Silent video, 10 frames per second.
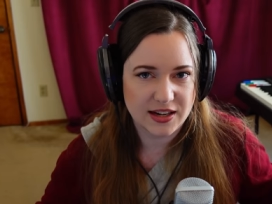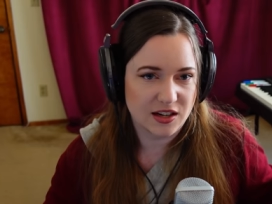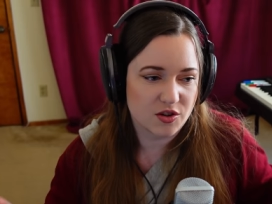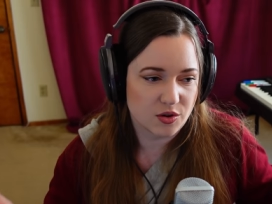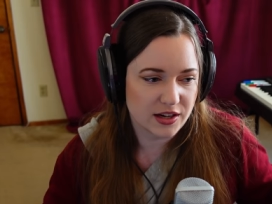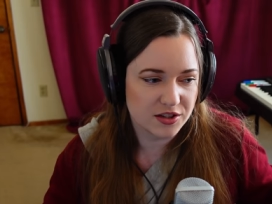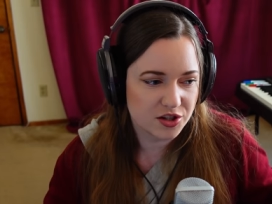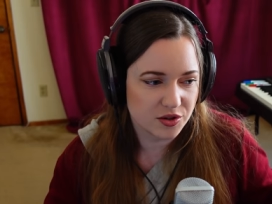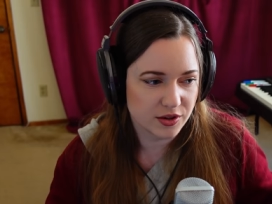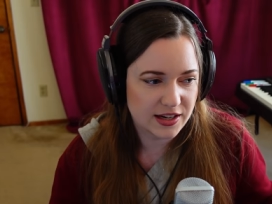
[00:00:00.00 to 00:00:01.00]
any
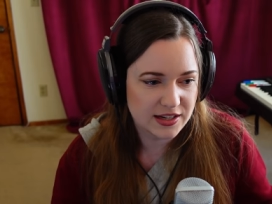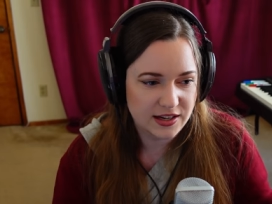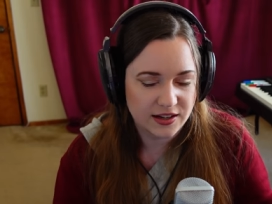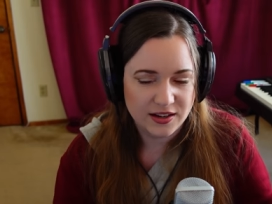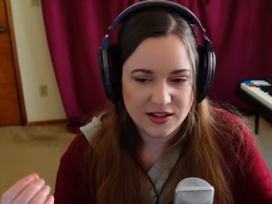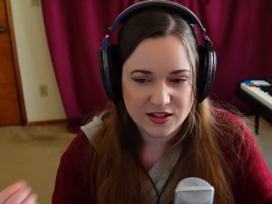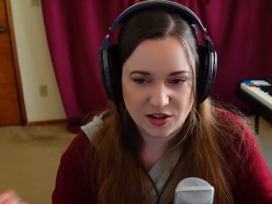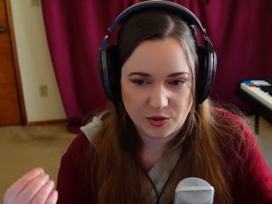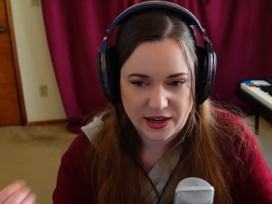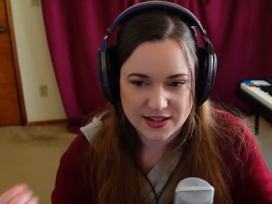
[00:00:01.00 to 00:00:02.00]
crunch or any
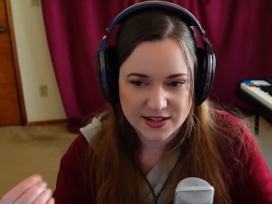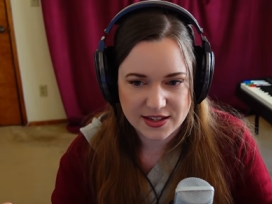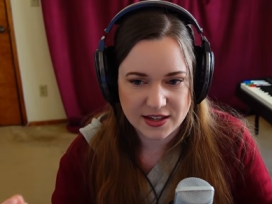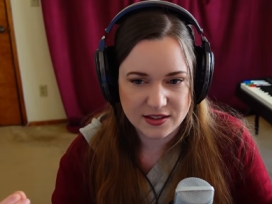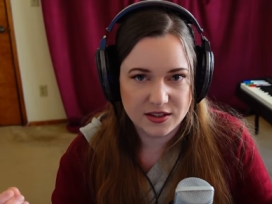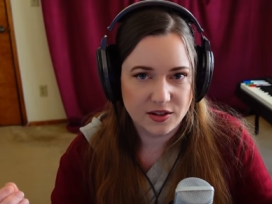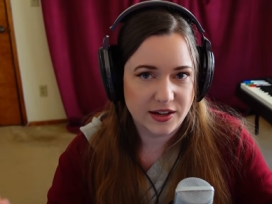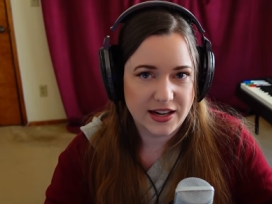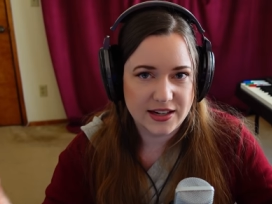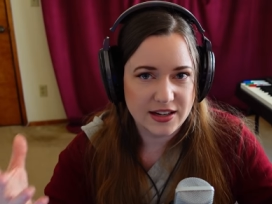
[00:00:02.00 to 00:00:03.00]
direct signal or
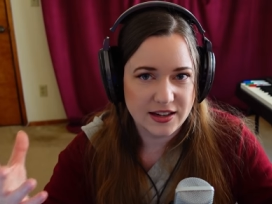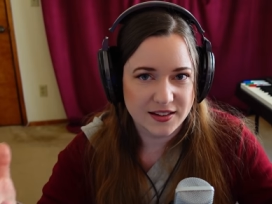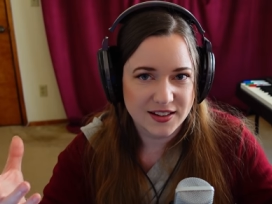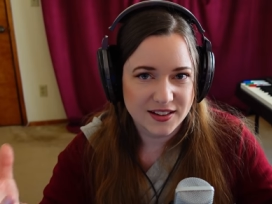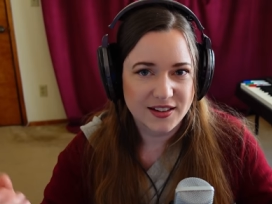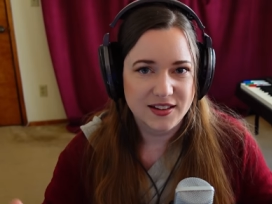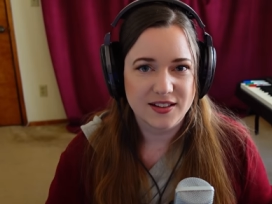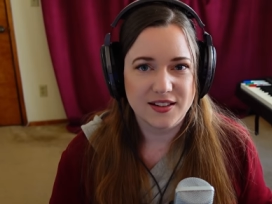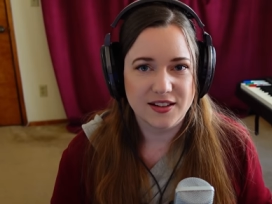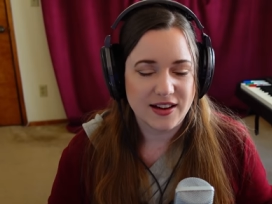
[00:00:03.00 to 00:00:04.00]
any
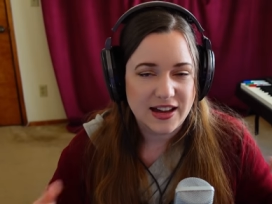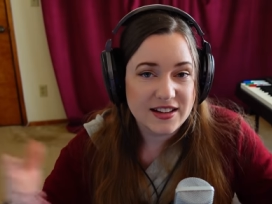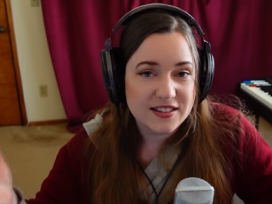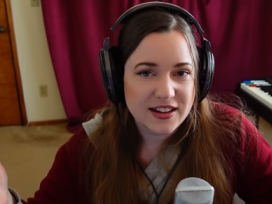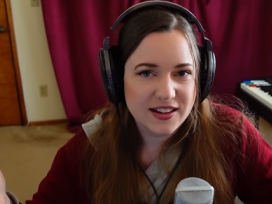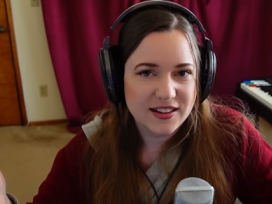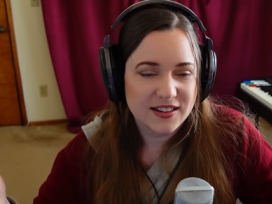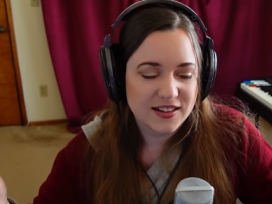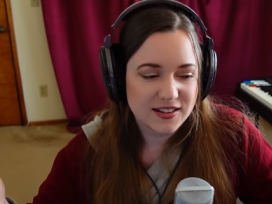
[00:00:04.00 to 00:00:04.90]
you know anything,